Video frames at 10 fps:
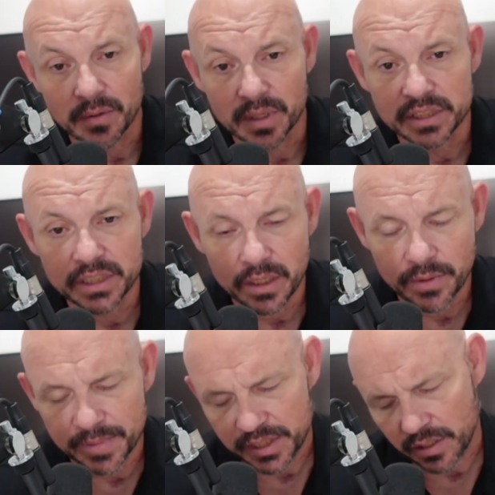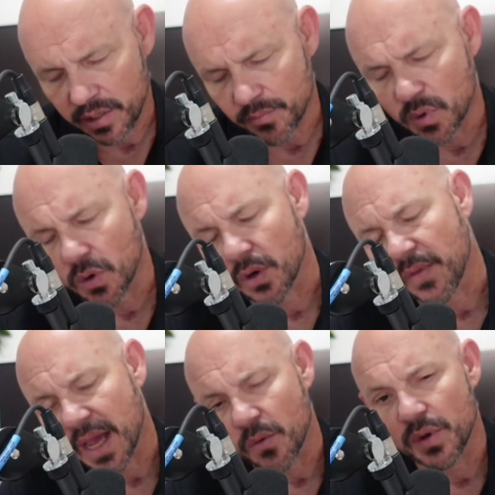I will be sharing more of
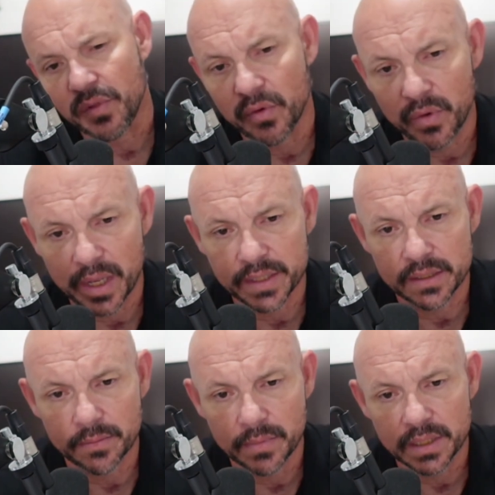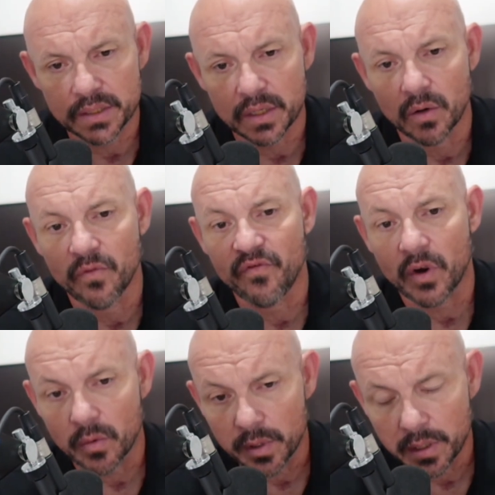that with you as the months go
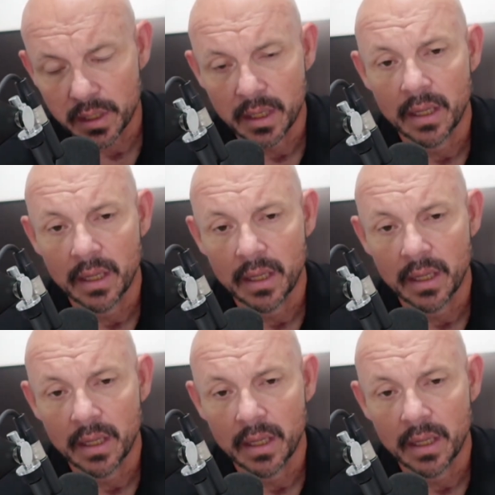forward.